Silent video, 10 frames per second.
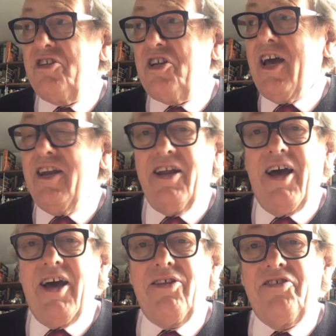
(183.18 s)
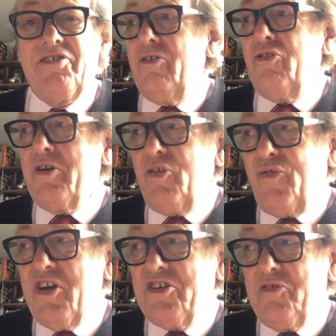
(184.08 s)
10 deaths.
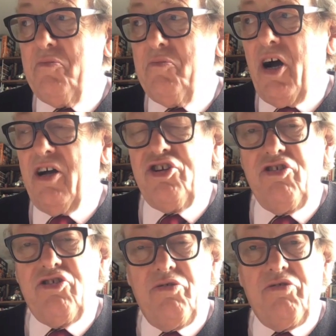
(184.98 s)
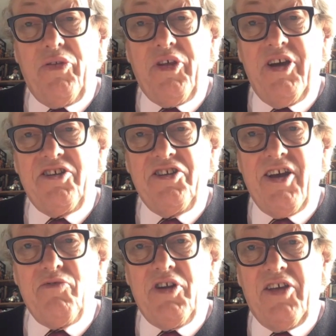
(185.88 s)
21st of March,
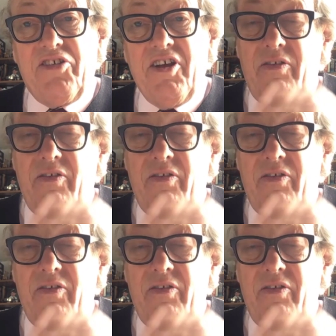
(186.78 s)
237 deaths.